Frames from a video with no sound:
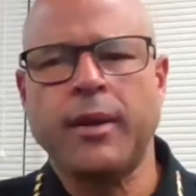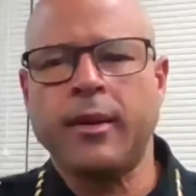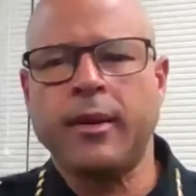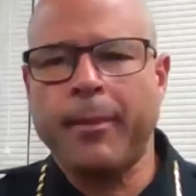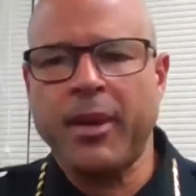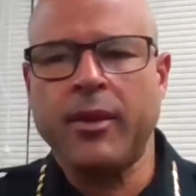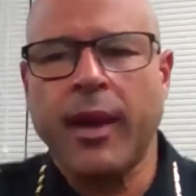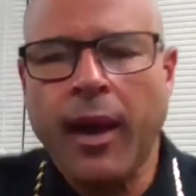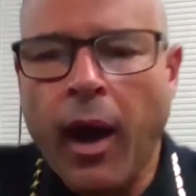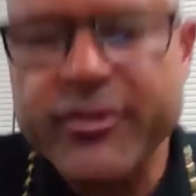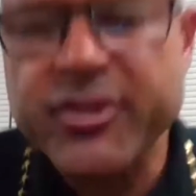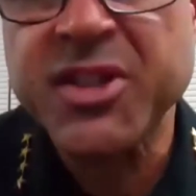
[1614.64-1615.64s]
didn't. I mean,
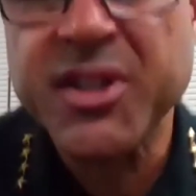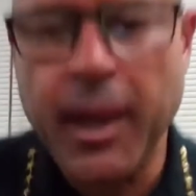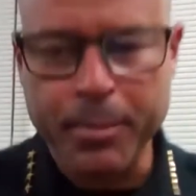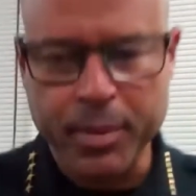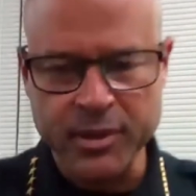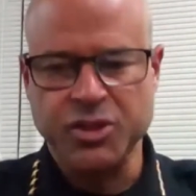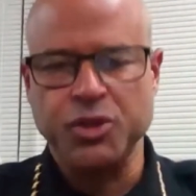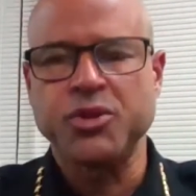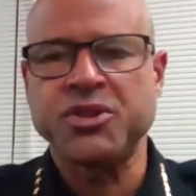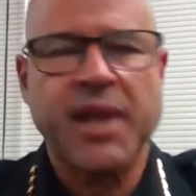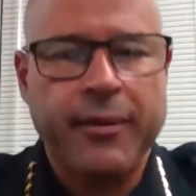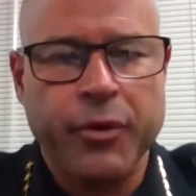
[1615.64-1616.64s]
obviously, yeah, police
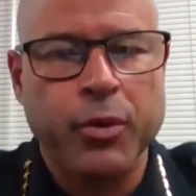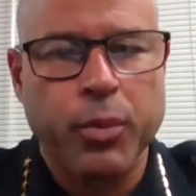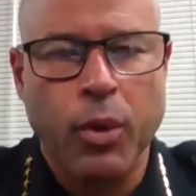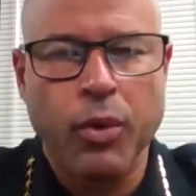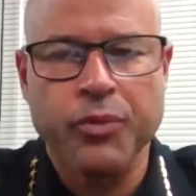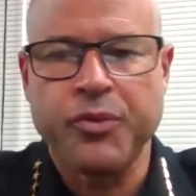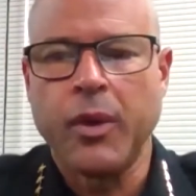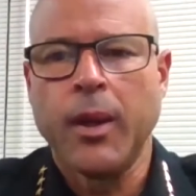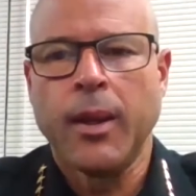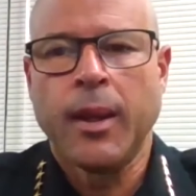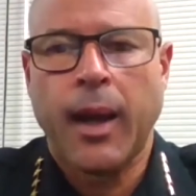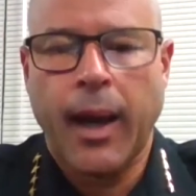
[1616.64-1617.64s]
unions have their roles,
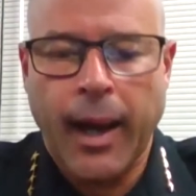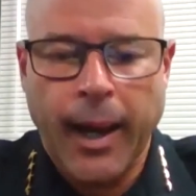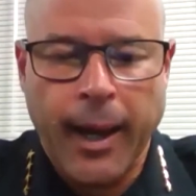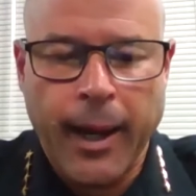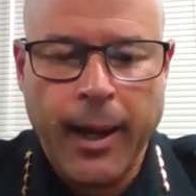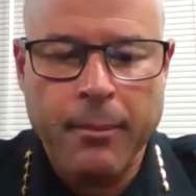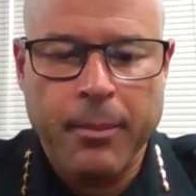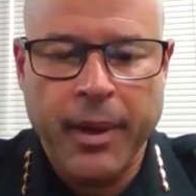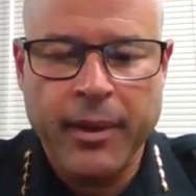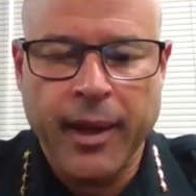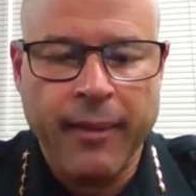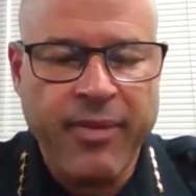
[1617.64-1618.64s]

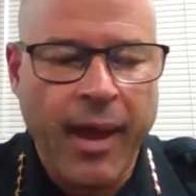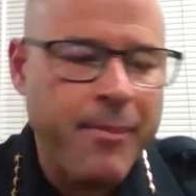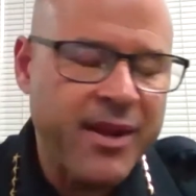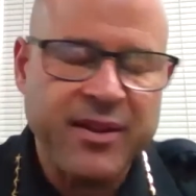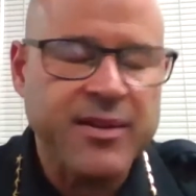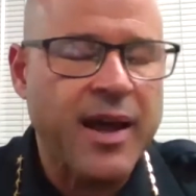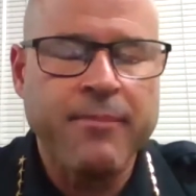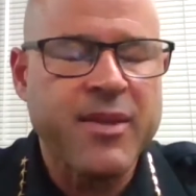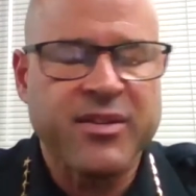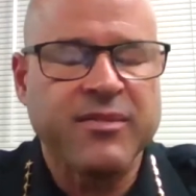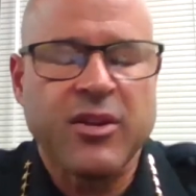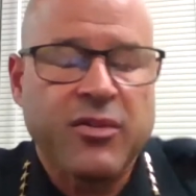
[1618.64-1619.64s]
but that may
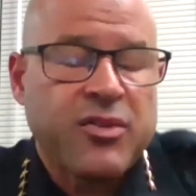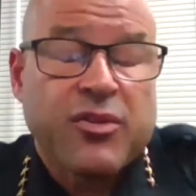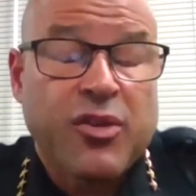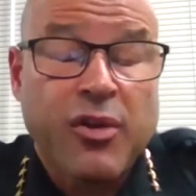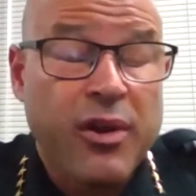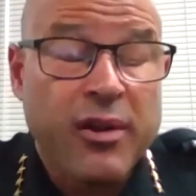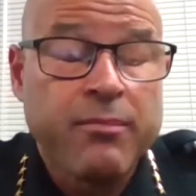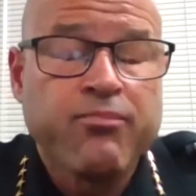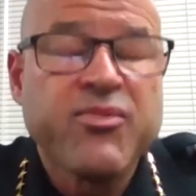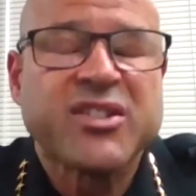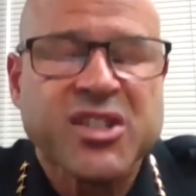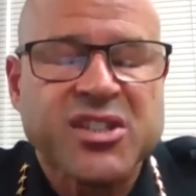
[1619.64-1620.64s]
not
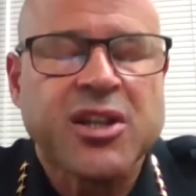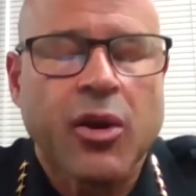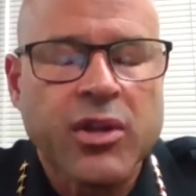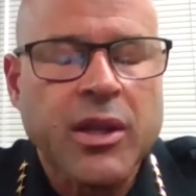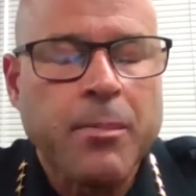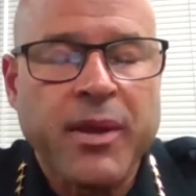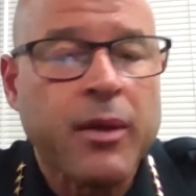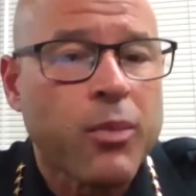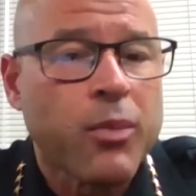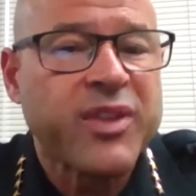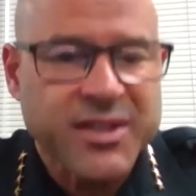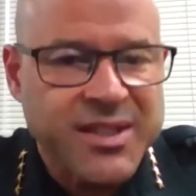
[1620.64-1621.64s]
necessarily
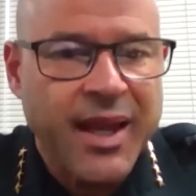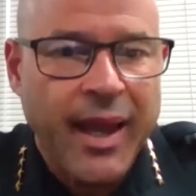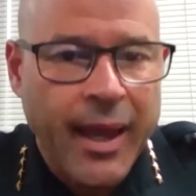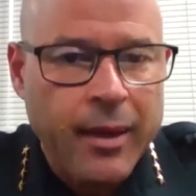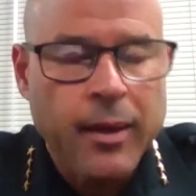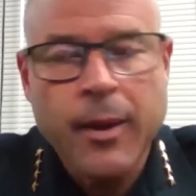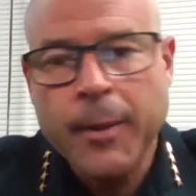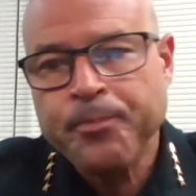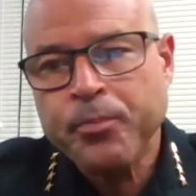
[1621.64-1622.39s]
been what they said.